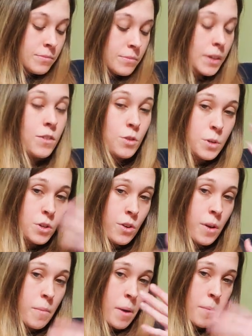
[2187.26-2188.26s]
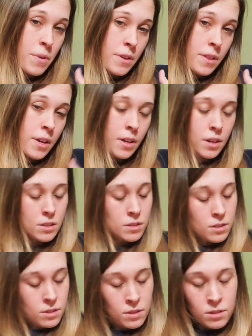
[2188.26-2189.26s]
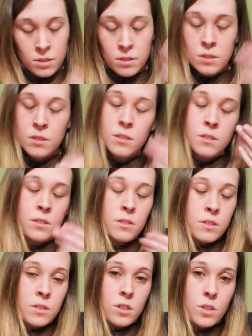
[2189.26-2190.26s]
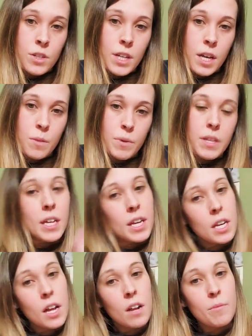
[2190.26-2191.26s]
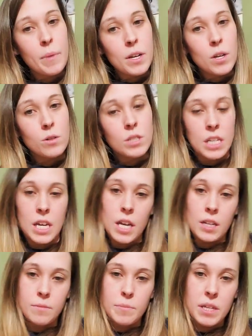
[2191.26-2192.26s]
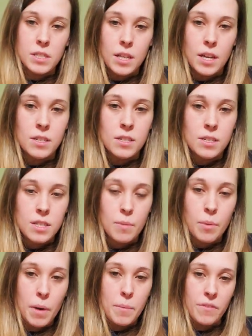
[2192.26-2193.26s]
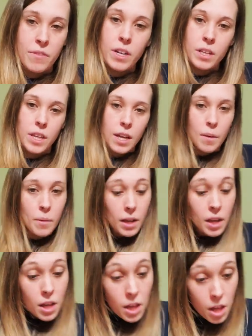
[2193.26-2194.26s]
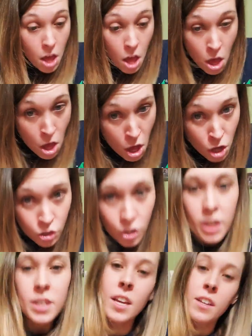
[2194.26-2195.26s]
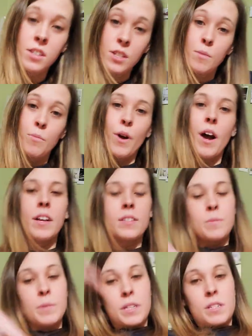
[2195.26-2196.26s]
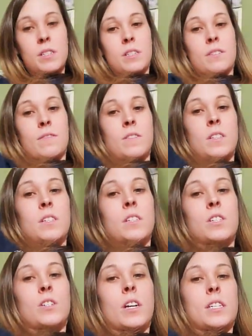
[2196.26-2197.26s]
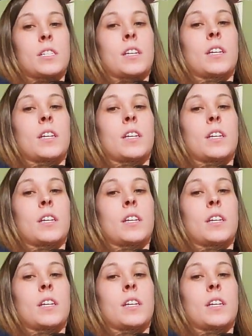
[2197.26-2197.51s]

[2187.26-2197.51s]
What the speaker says: I have to retrain my breathing. Learning how to breathe in and out of my nose again because I deep hyperventilate. I'm like trying to take deep breaths because of the stress and